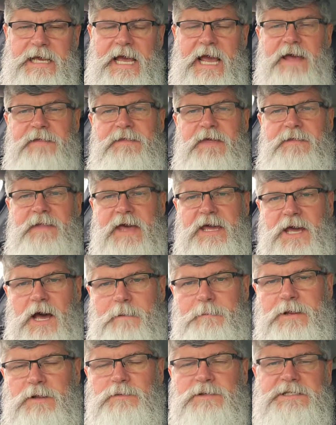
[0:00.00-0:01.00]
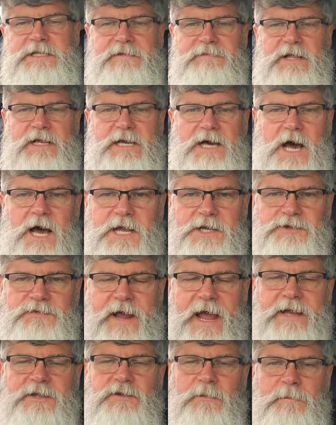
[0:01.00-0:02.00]
And then that company was given a
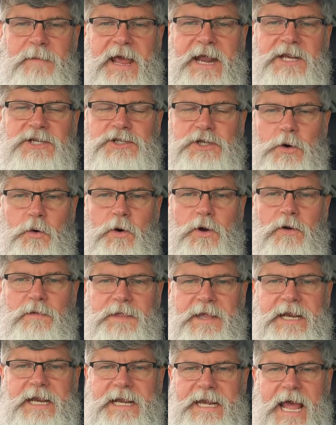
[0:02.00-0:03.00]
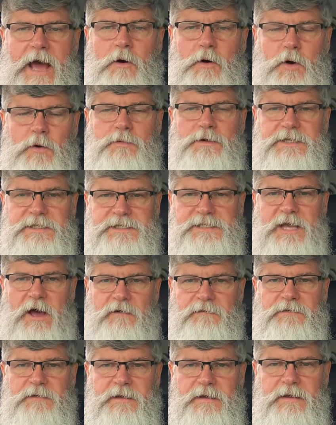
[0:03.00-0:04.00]
contract to manage the oil that it now owned
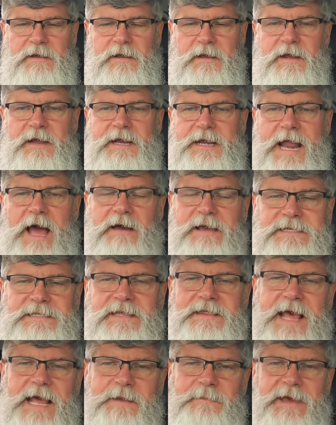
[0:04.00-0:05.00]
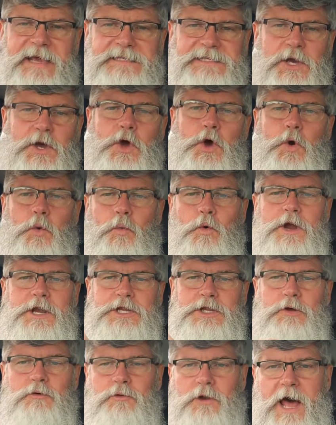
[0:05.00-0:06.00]
itself. Now, isn't that amazing?
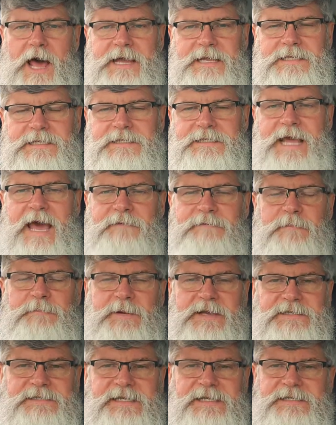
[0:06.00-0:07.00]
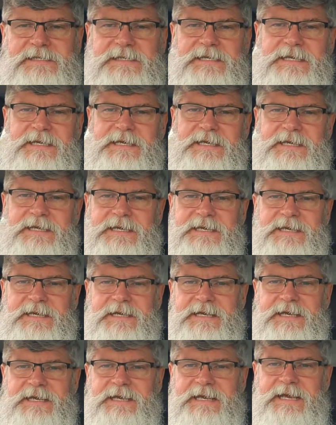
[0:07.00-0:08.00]
Wouldn't you like to have a business
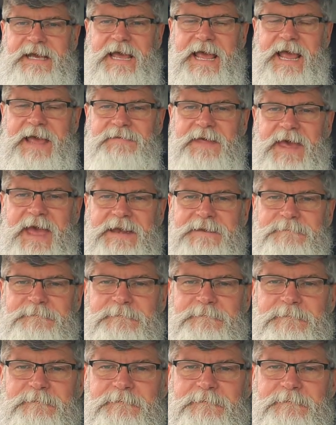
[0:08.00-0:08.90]
and then